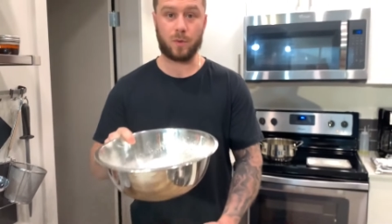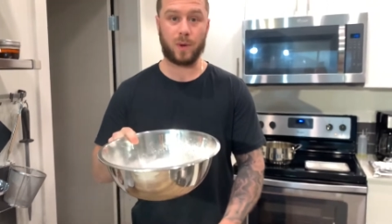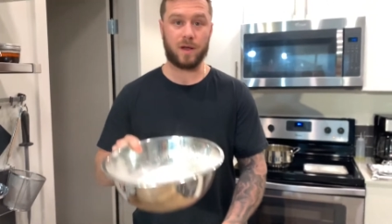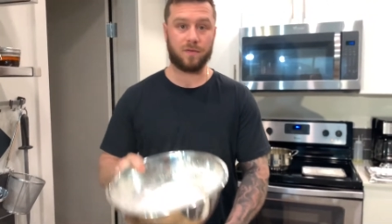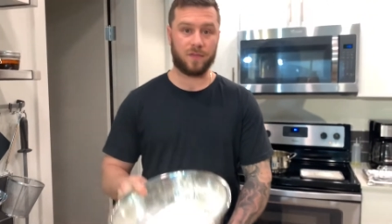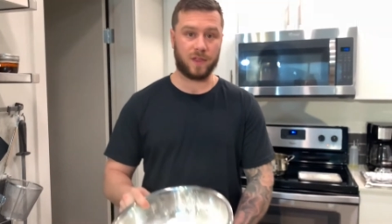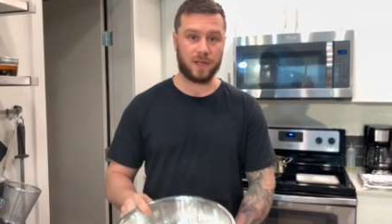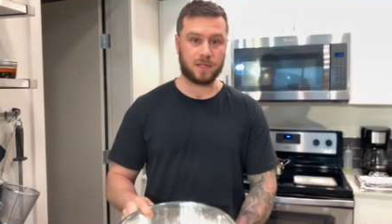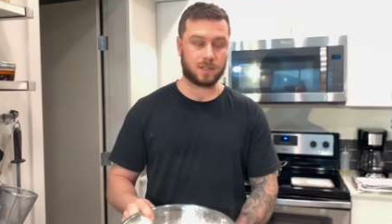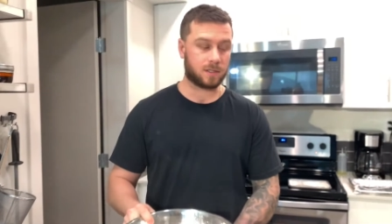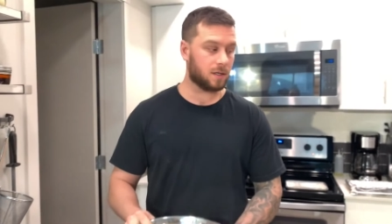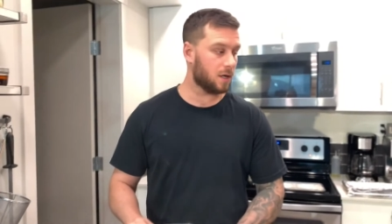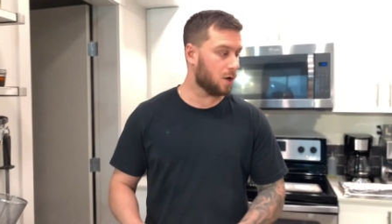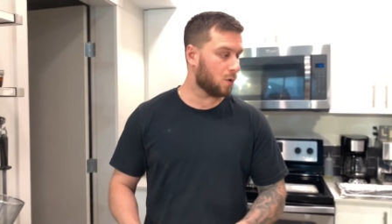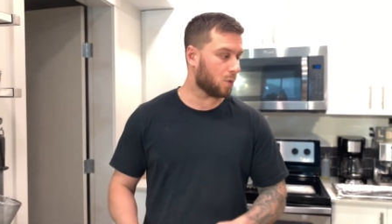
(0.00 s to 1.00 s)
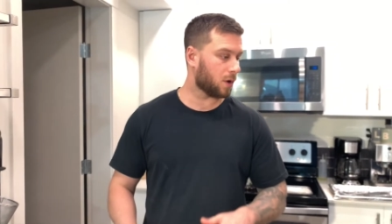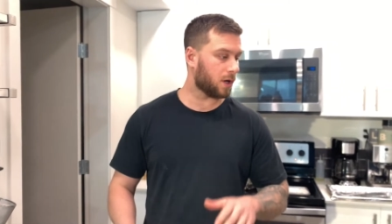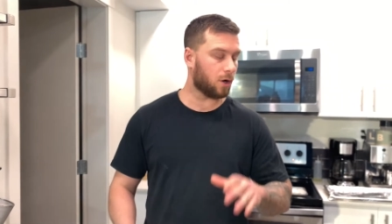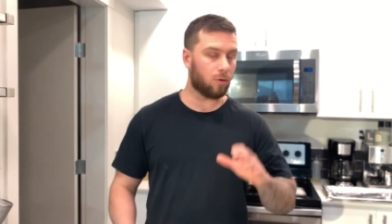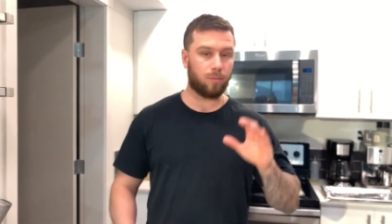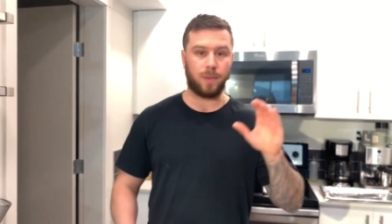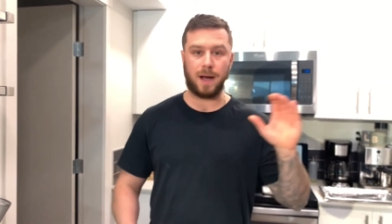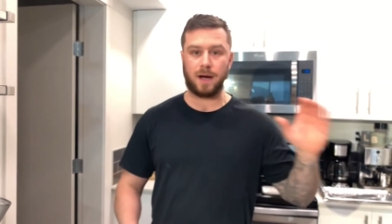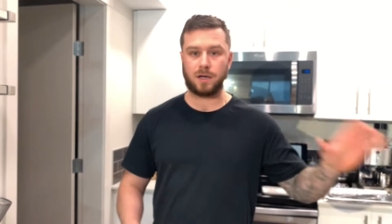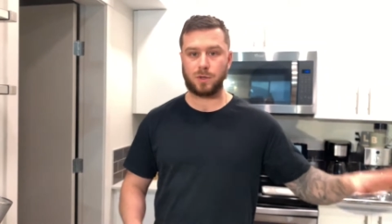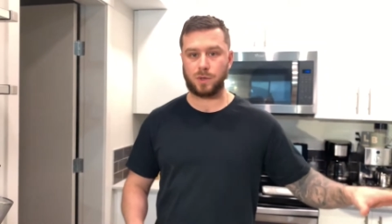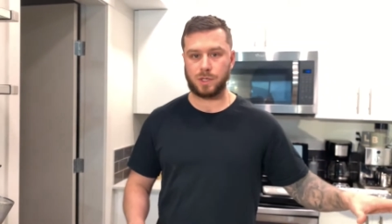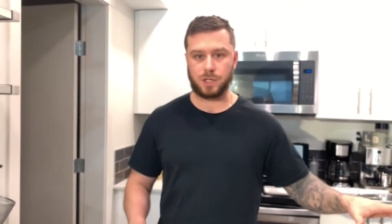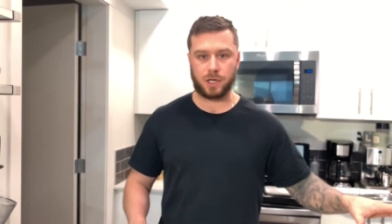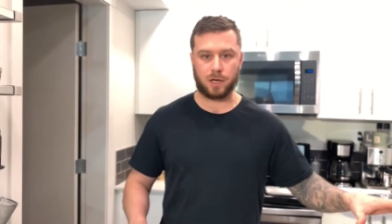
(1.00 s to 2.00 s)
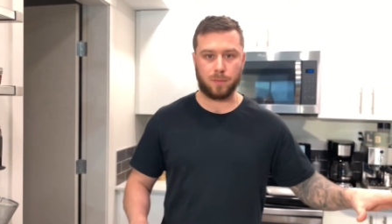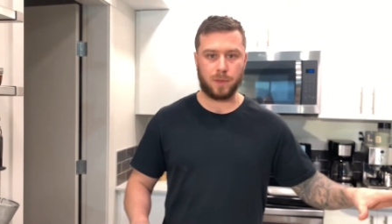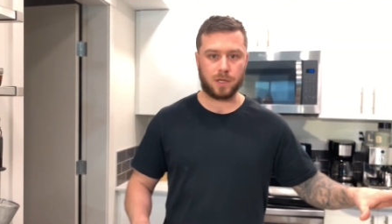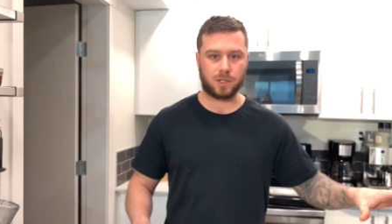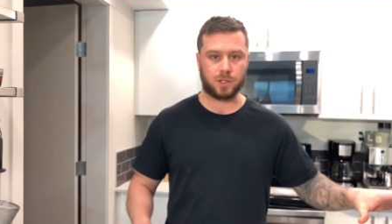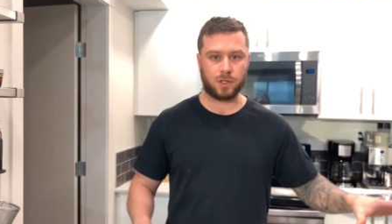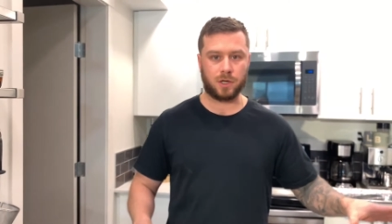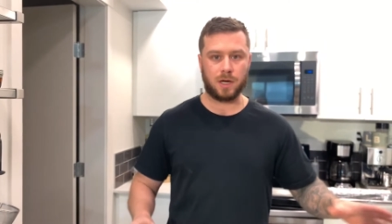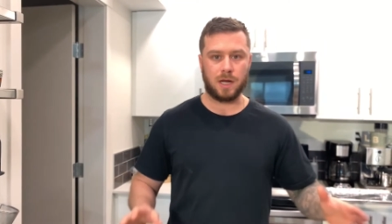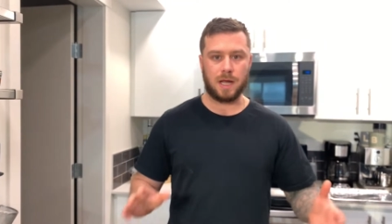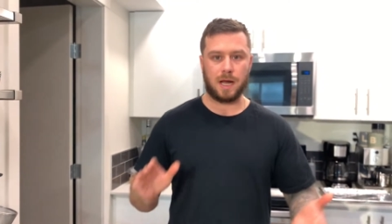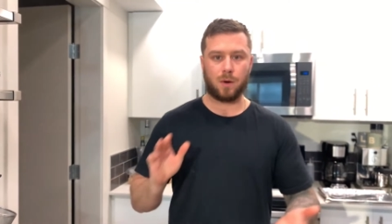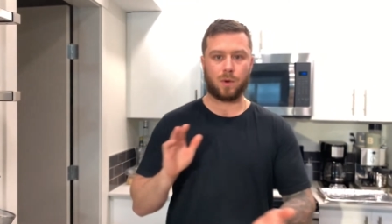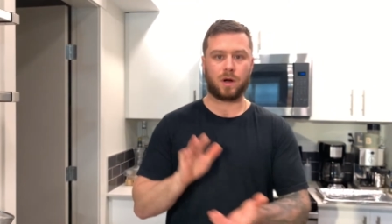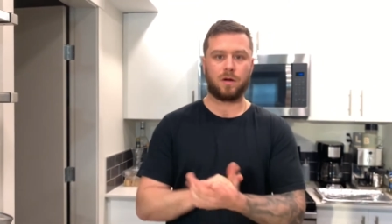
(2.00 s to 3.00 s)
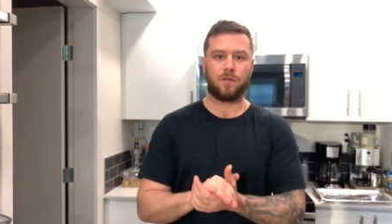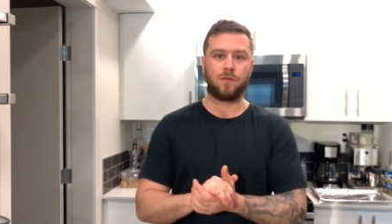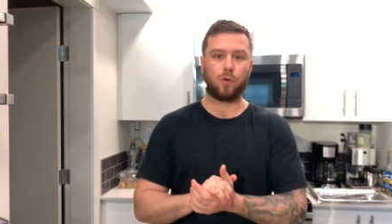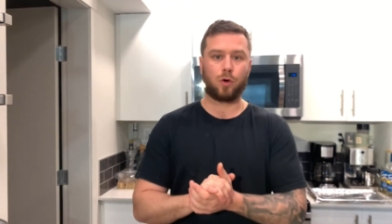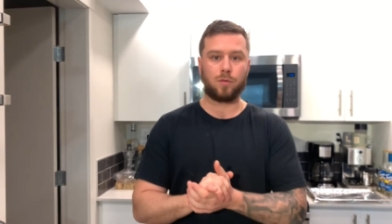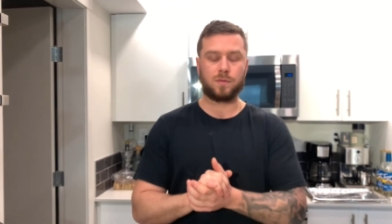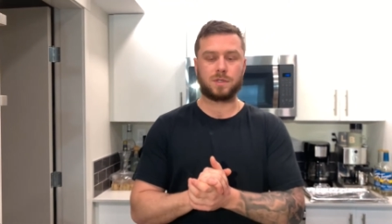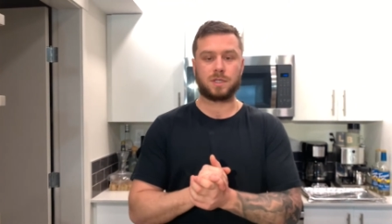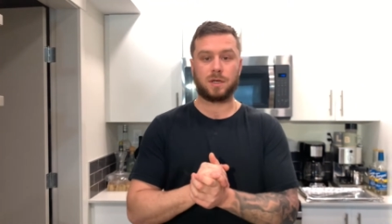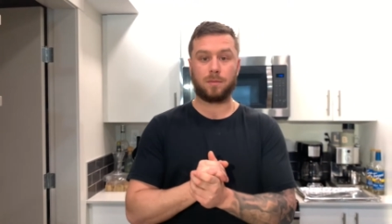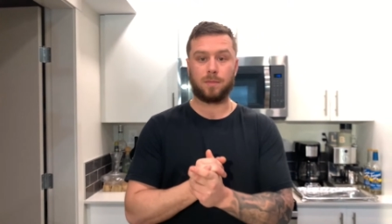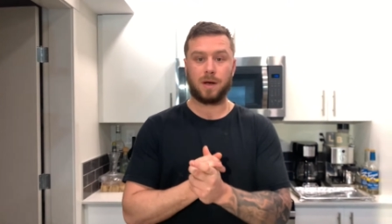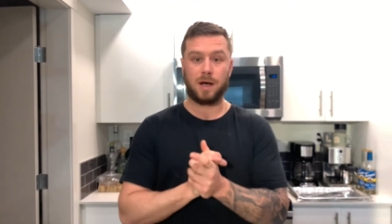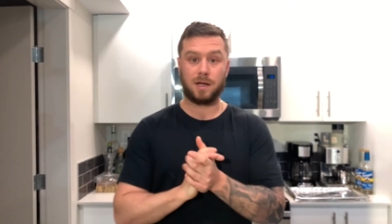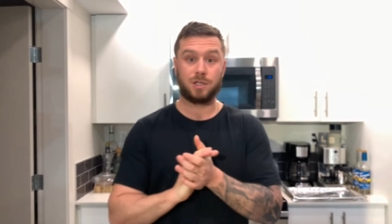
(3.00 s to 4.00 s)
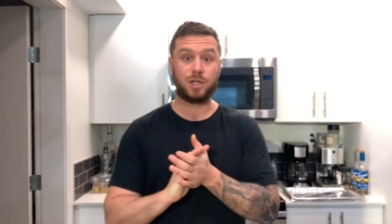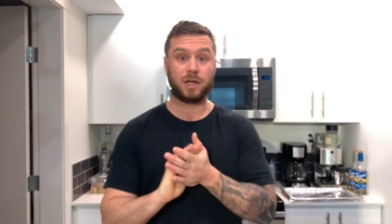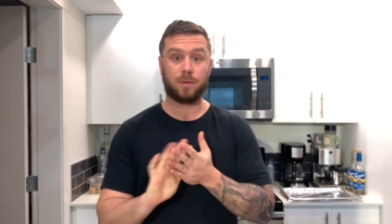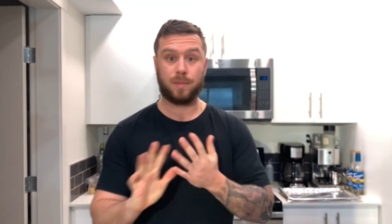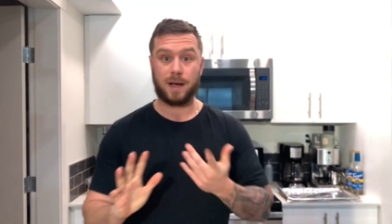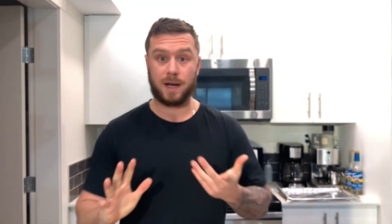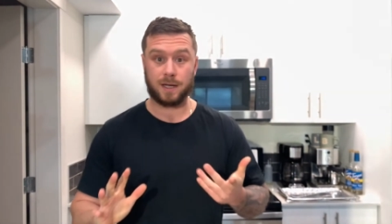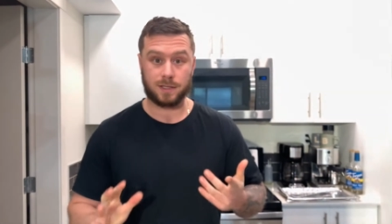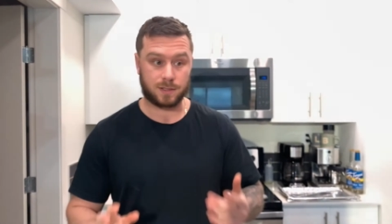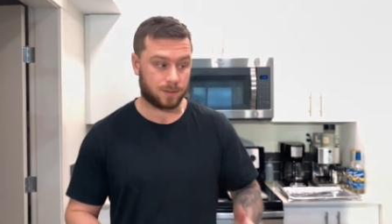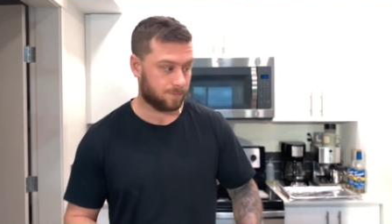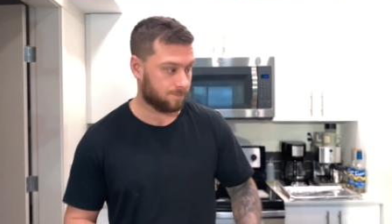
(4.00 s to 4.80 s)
have this, we're gonna go back to our chicken mixture and we're gonna form some chicken patties.